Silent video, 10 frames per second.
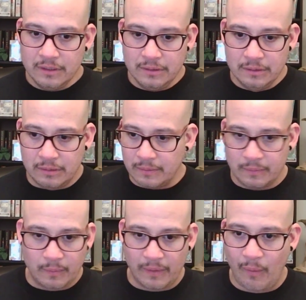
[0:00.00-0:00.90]

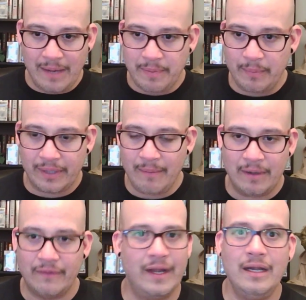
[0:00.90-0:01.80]
when the white people came
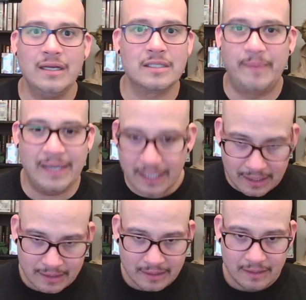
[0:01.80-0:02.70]
here, they didn't speak
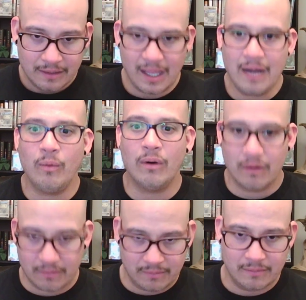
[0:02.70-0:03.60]
it. They were